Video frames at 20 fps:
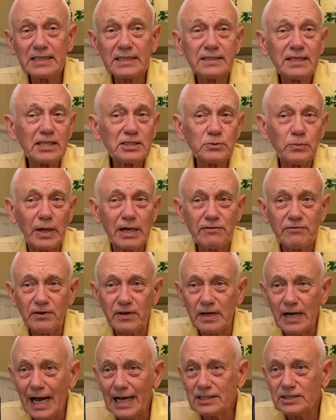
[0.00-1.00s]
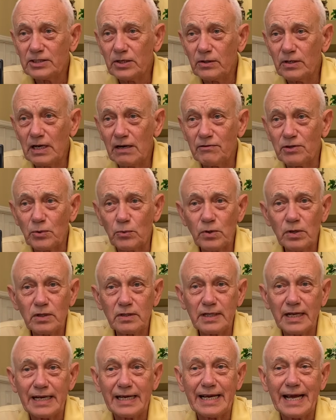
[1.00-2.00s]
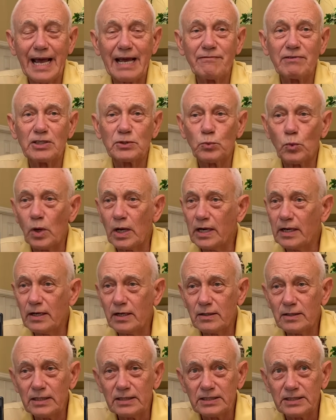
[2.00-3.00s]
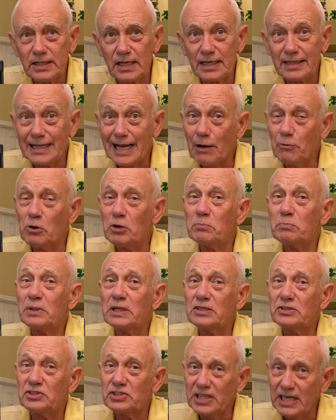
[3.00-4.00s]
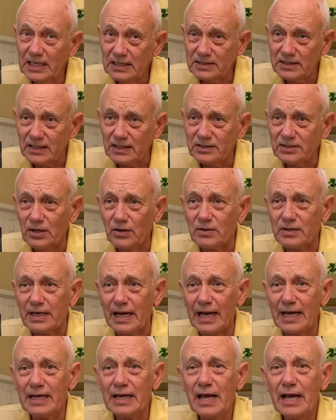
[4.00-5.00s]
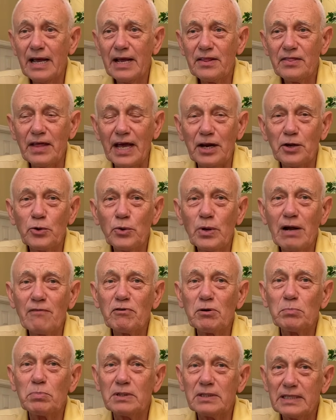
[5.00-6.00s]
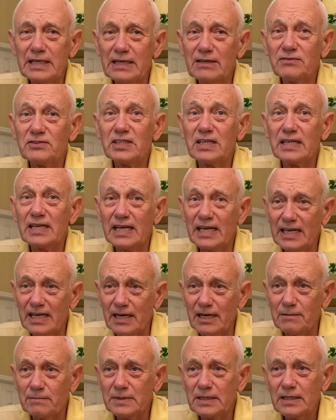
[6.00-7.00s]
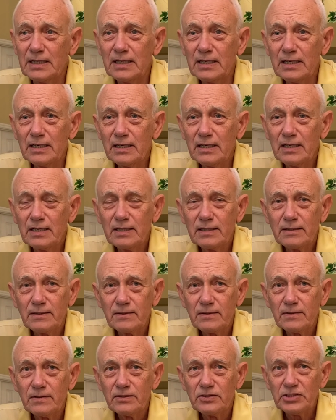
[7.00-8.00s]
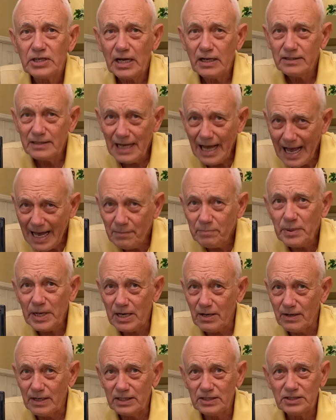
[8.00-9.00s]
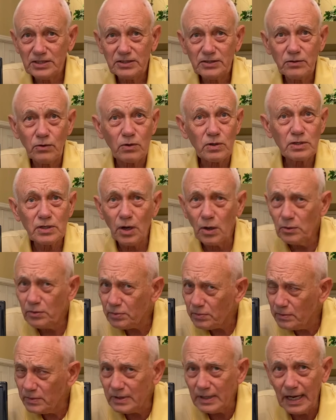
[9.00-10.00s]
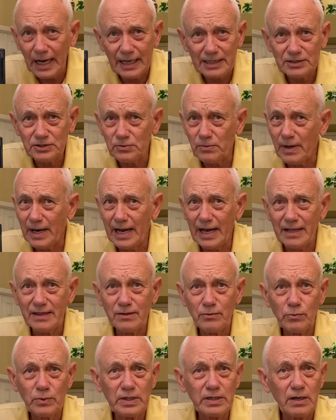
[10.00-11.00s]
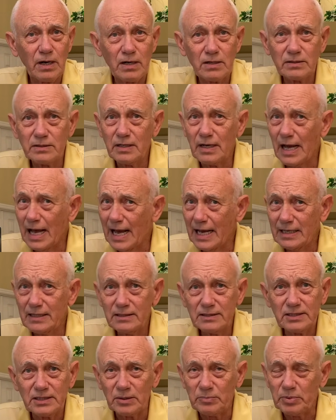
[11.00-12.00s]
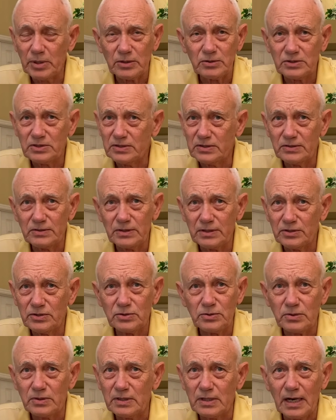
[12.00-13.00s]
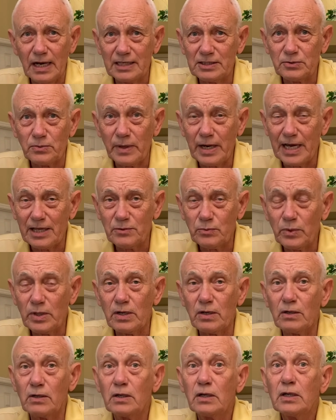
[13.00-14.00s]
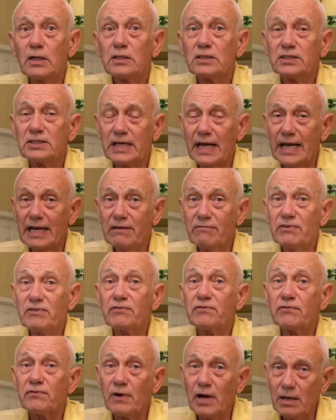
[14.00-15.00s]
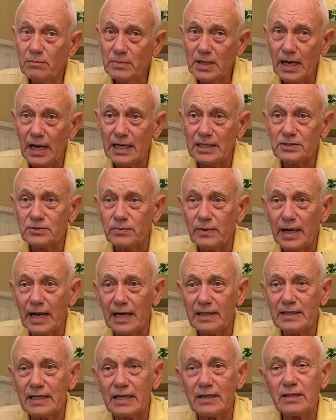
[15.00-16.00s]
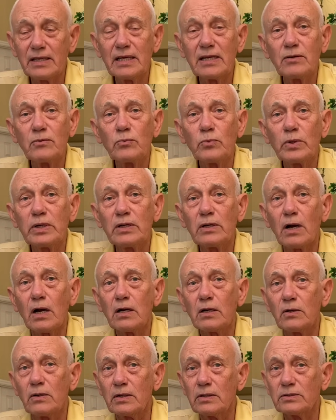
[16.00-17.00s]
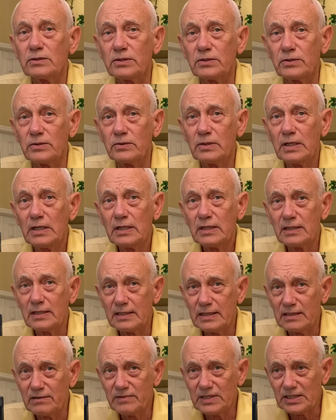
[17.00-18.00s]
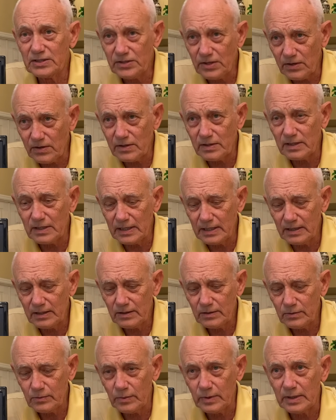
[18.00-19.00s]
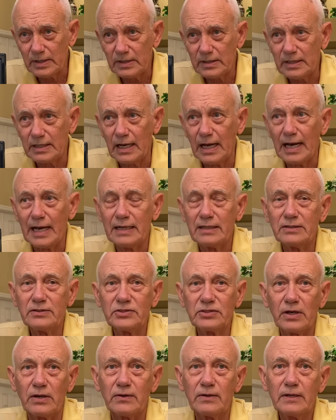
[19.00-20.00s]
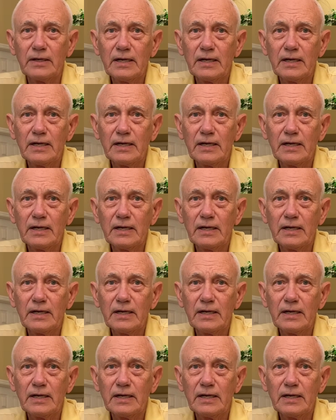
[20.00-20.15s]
it this way, for God so loved the world that he gave his one and only son. That would be Jesus, okay? That whoever believes in him shall not perish or go through God's wrath. We are not supposed to endure God's wrath. We are saved from God's wrath, and then we are going to live eternally with God. So